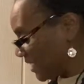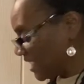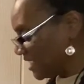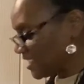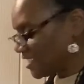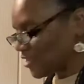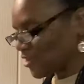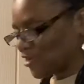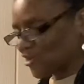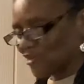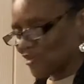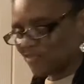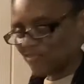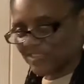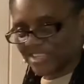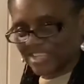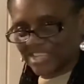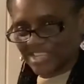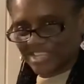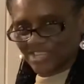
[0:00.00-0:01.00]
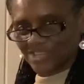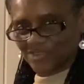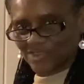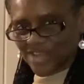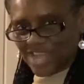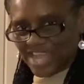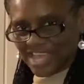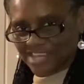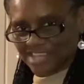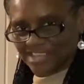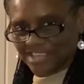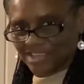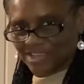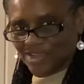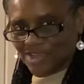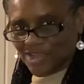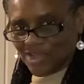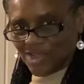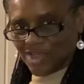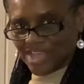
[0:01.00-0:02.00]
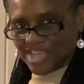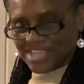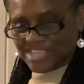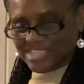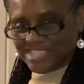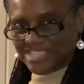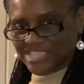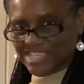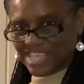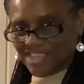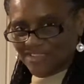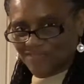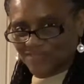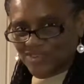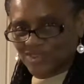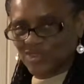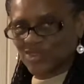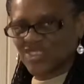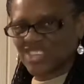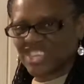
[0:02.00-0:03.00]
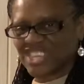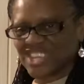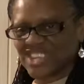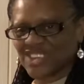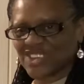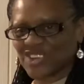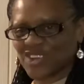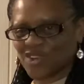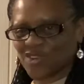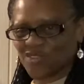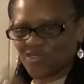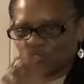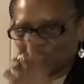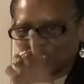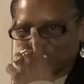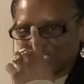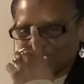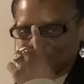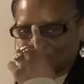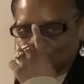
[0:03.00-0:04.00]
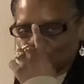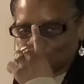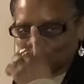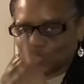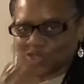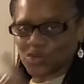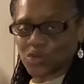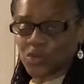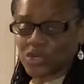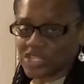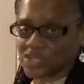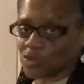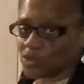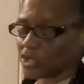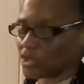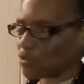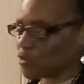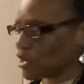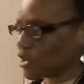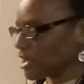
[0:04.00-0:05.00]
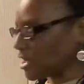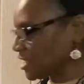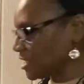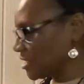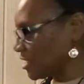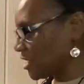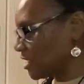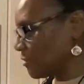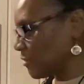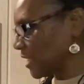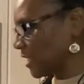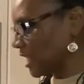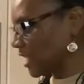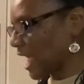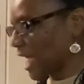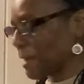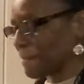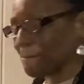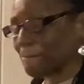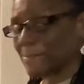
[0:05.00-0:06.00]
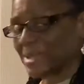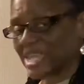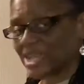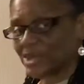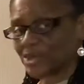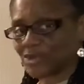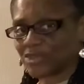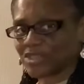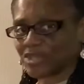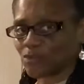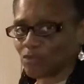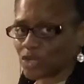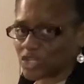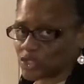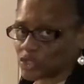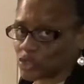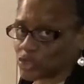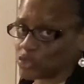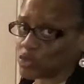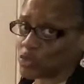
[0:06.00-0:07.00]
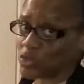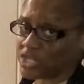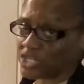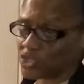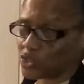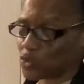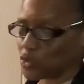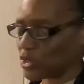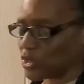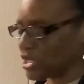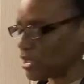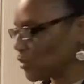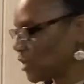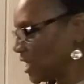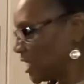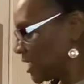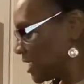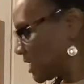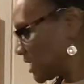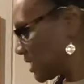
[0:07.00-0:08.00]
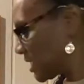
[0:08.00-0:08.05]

So hopefully you had a safe New Year. Hopefully your 2021 is going to be a lot better than what your 2020 was.